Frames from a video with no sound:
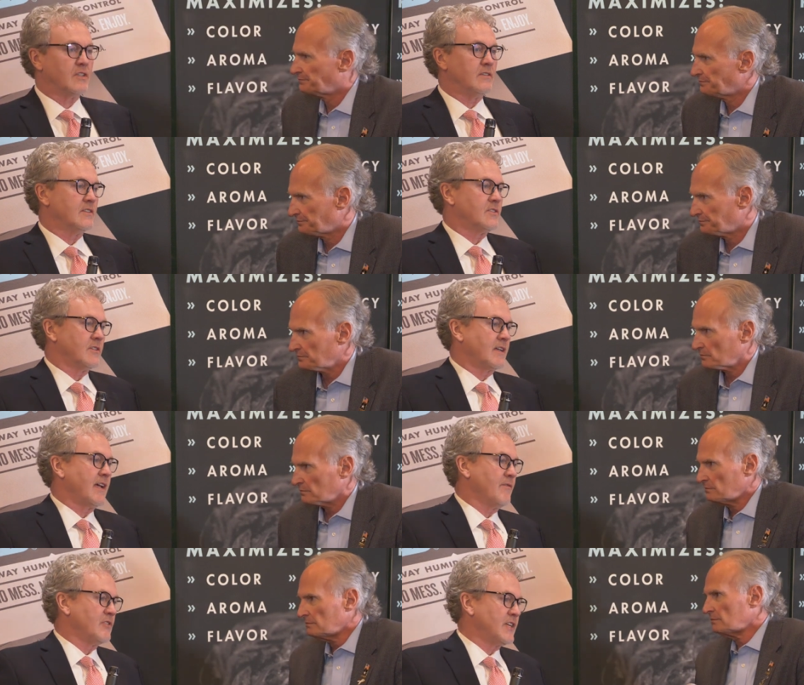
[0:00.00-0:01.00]
Speaker 1: is a this is a
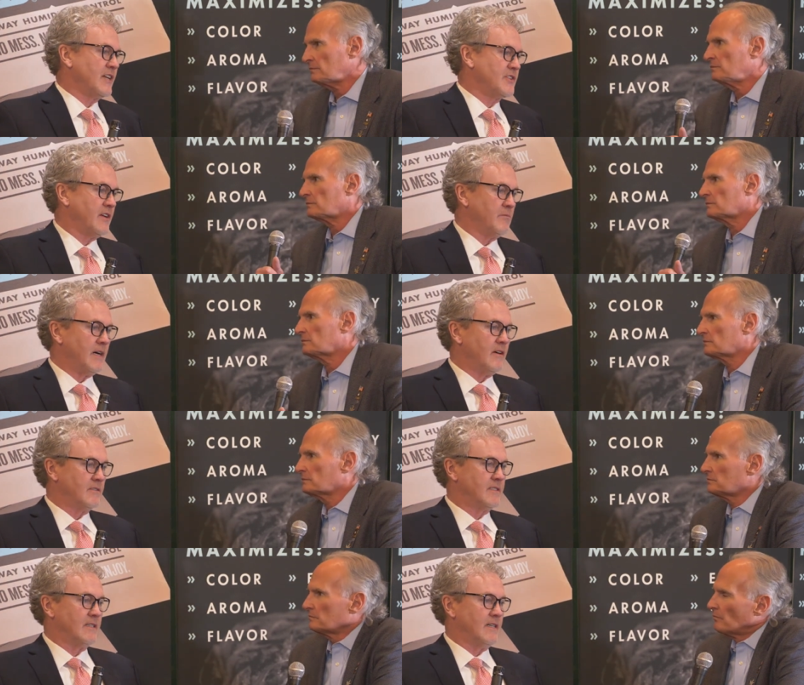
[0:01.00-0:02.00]
conversation
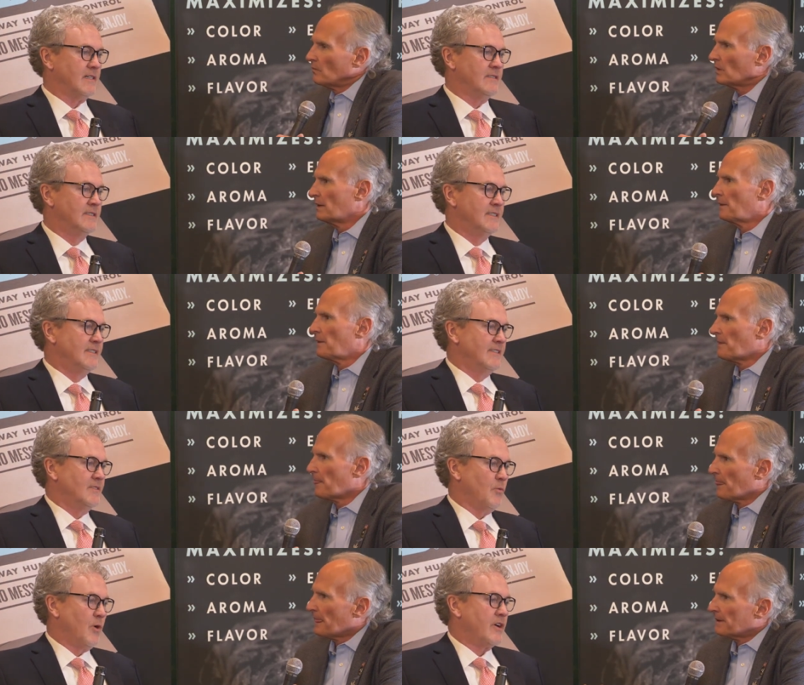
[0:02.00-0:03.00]
about uh,
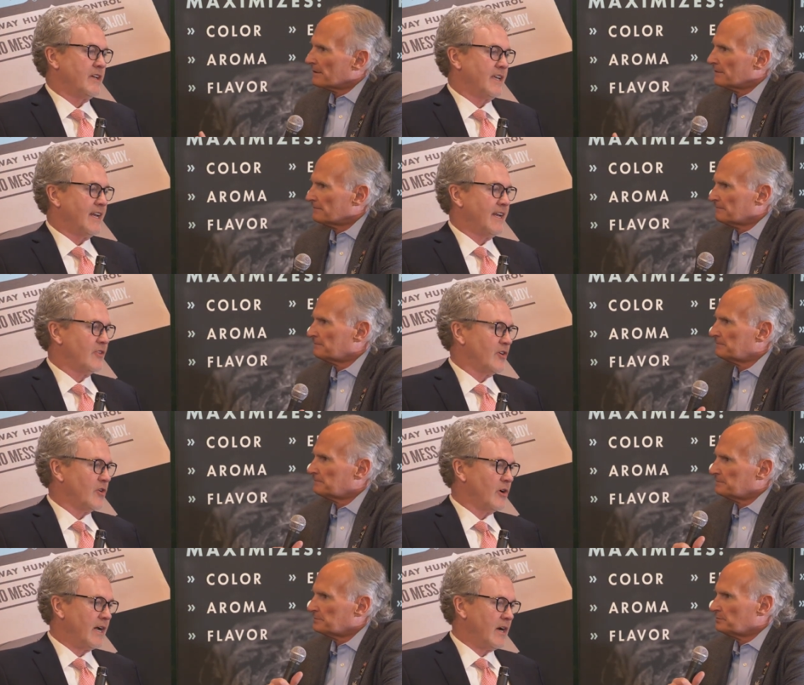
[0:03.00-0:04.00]
where you get into the
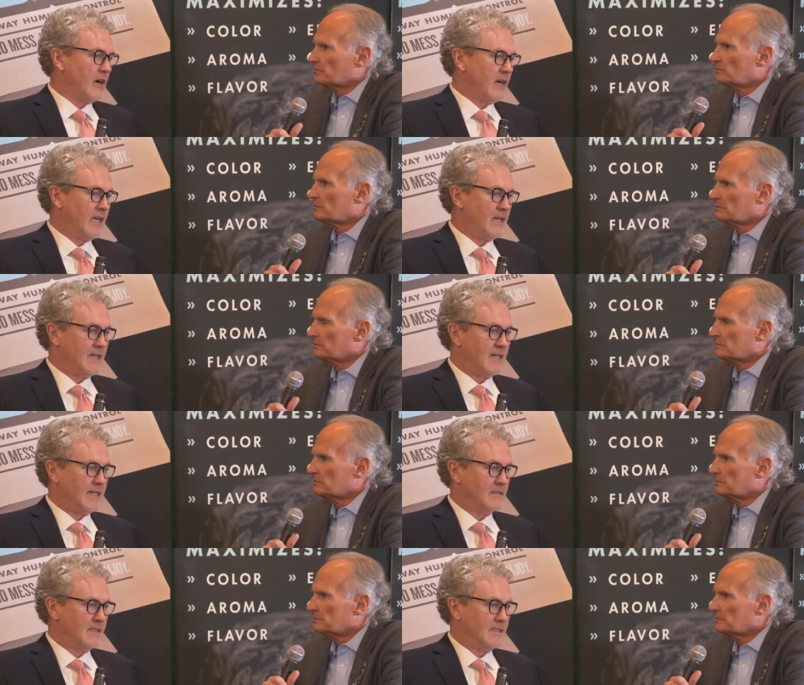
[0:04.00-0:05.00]
gray area
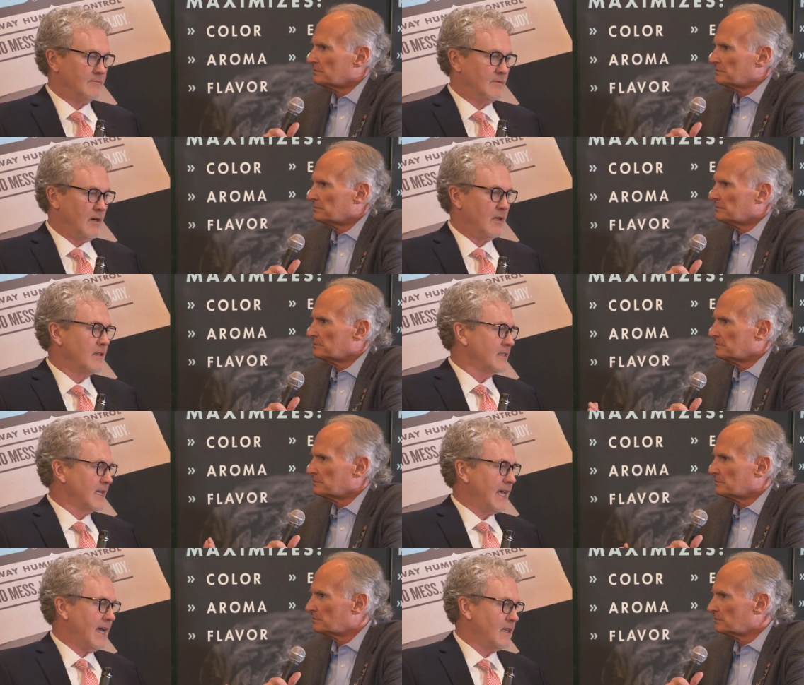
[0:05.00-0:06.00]
on uh, all the
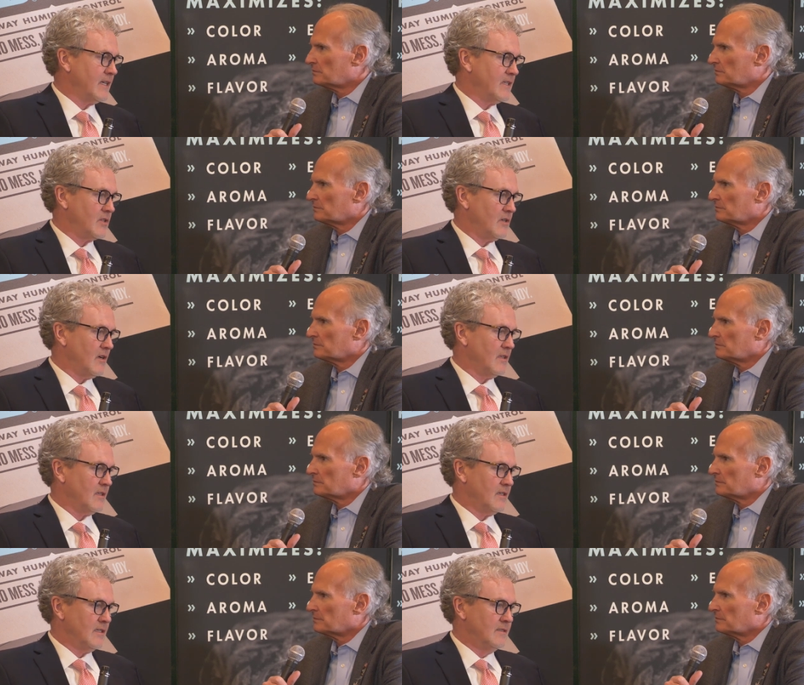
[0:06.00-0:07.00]
legalities and all
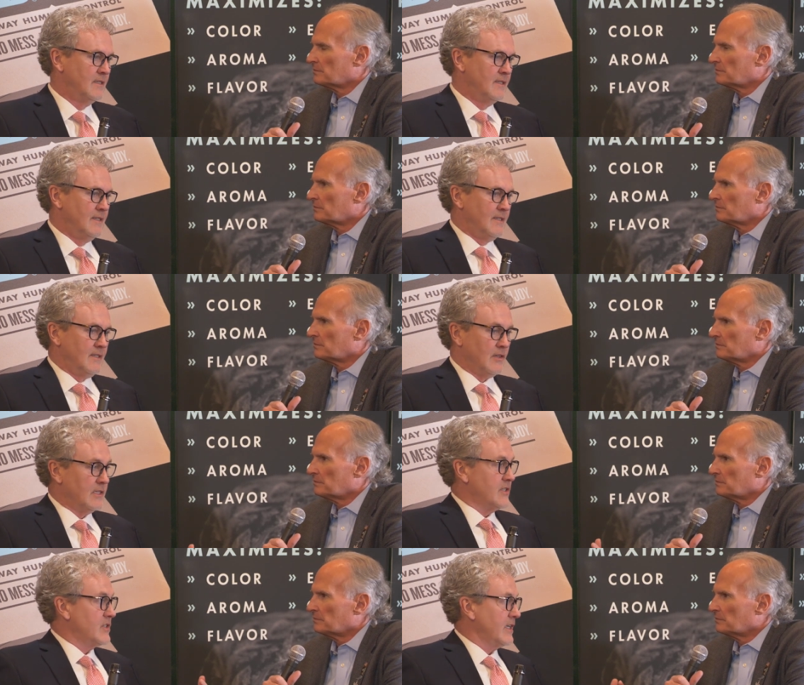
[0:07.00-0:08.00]
of the
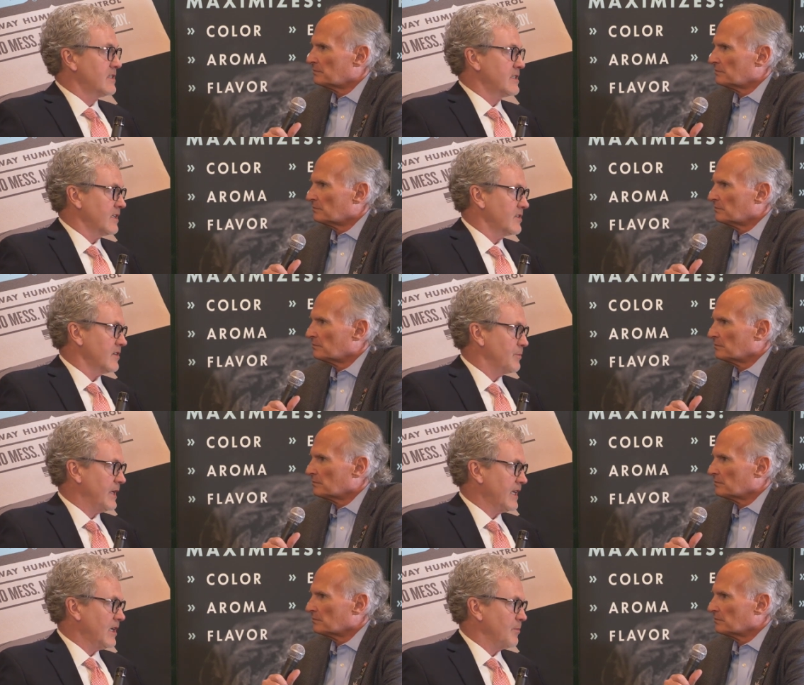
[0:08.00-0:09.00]
logistics of
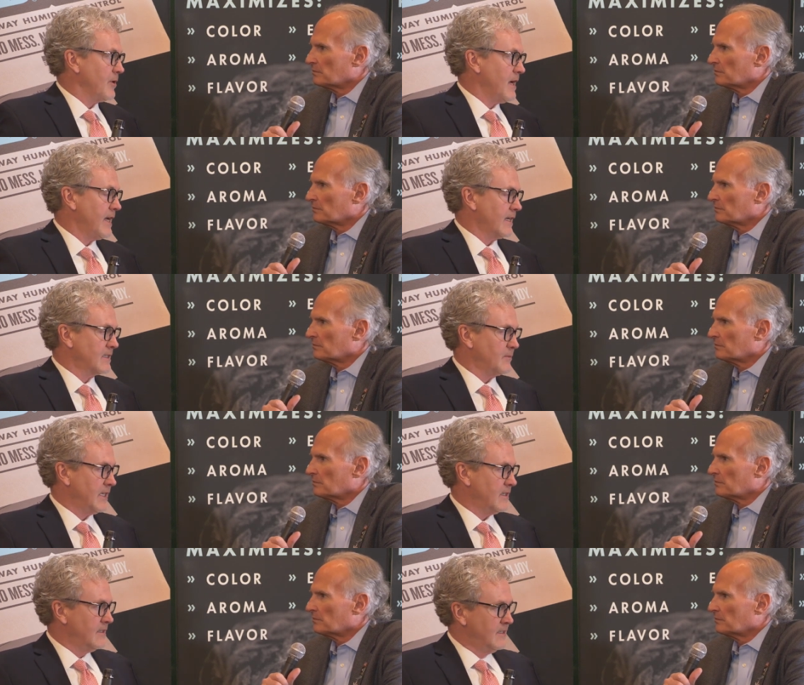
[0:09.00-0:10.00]
picking up product. I
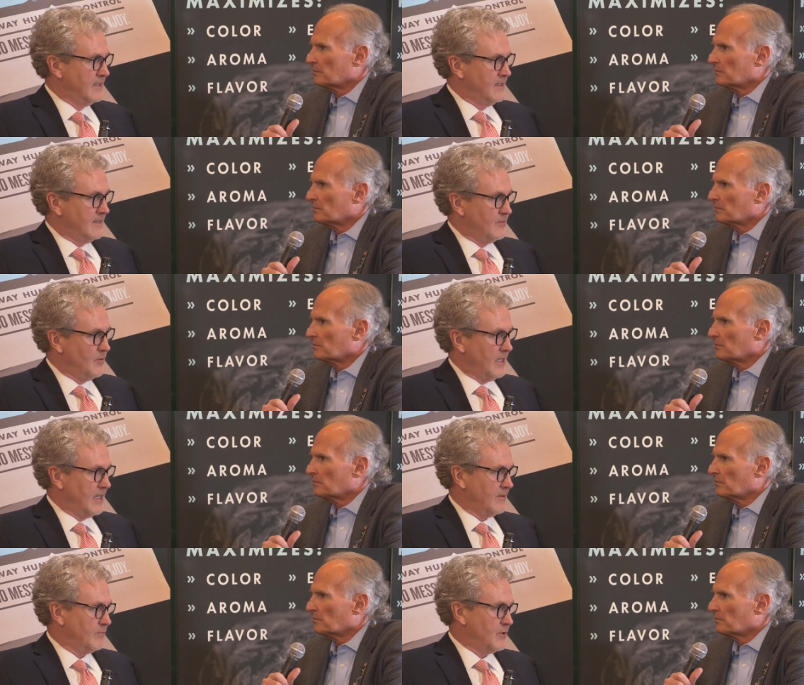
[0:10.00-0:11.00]
mean.
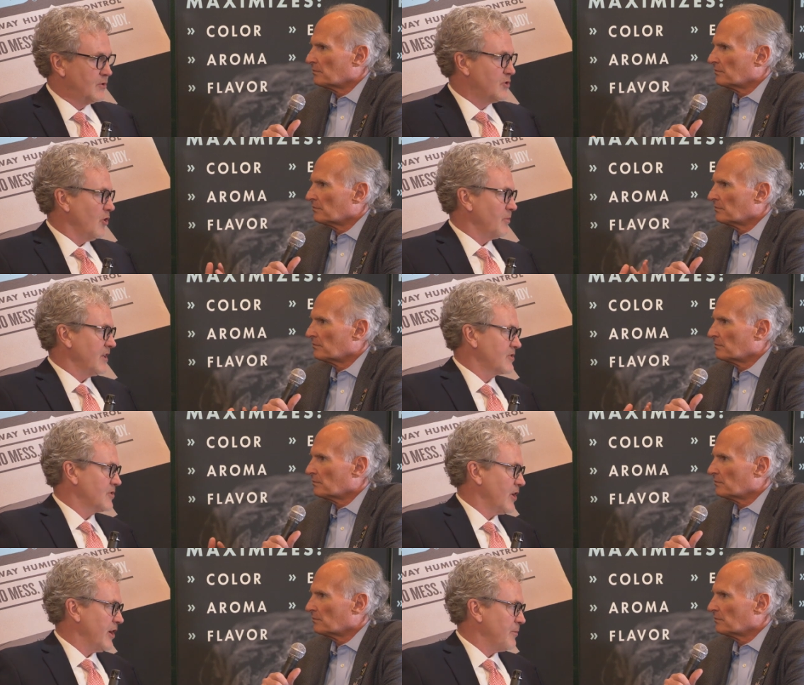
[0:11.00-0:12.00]
Uh, you told me a
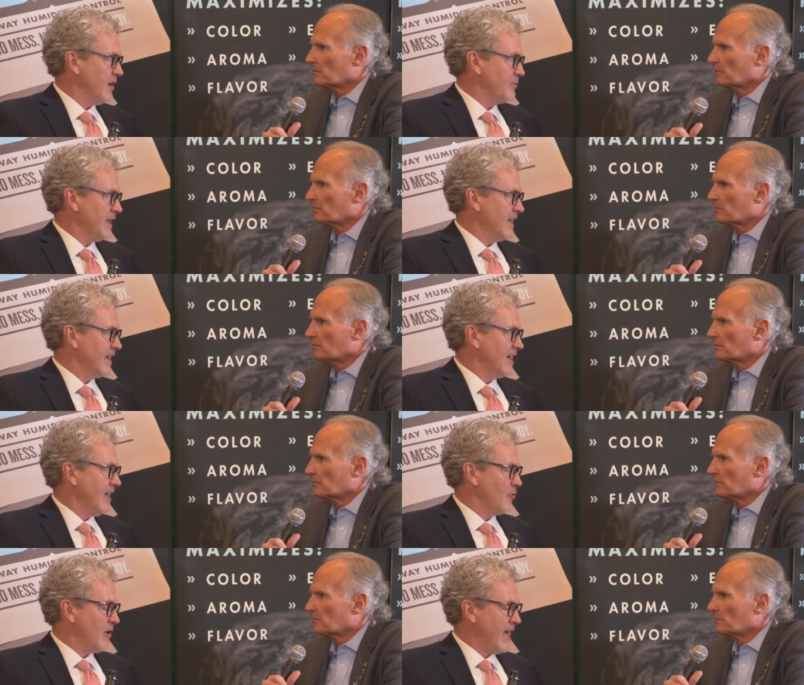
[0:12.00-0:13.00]
story about being in
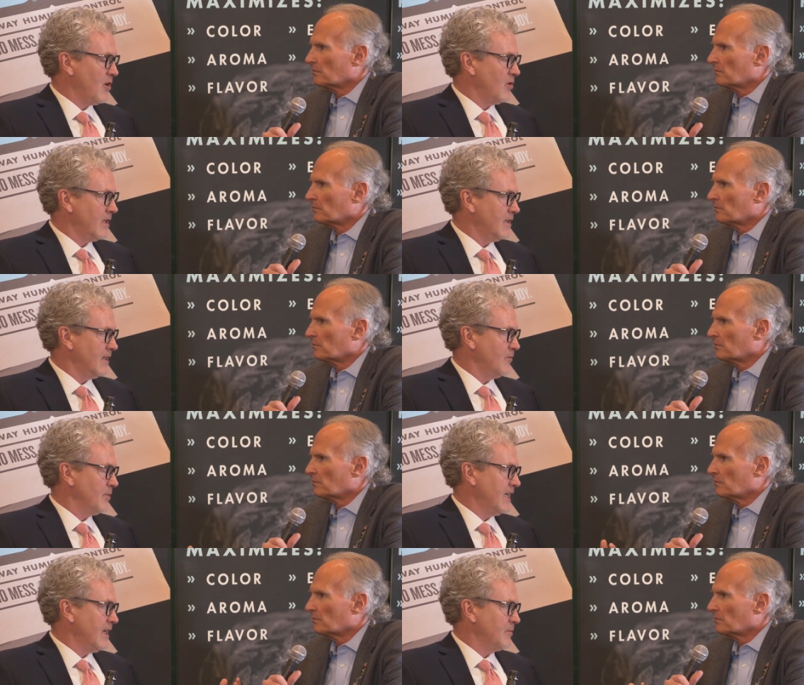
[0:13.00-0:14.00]
Colorado and, and
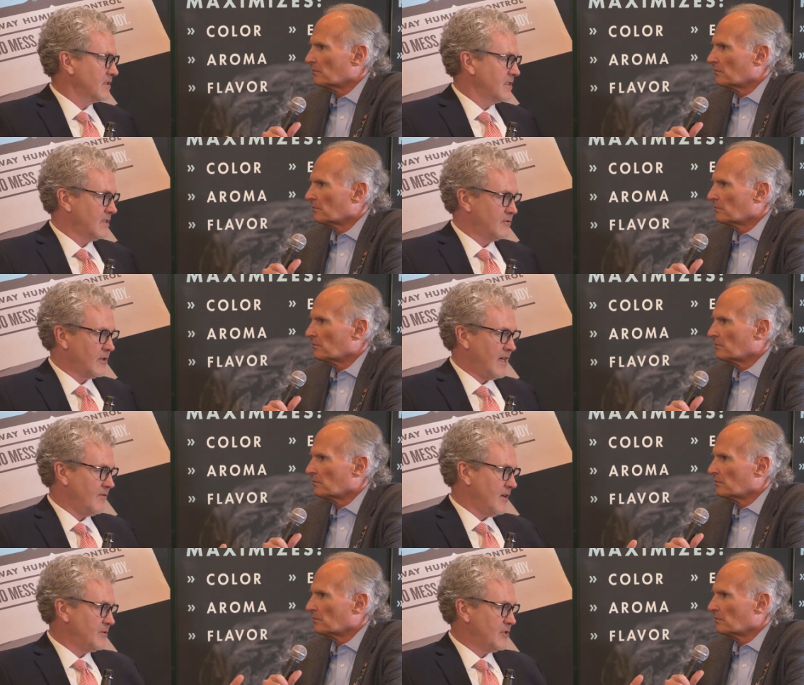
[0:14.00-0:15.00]
being able to
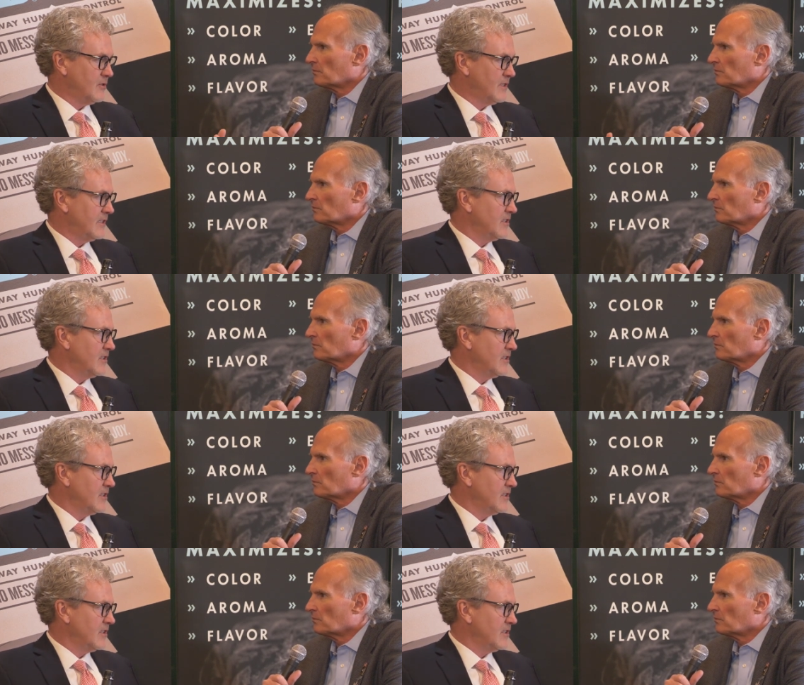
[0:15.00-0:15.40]
drive up to a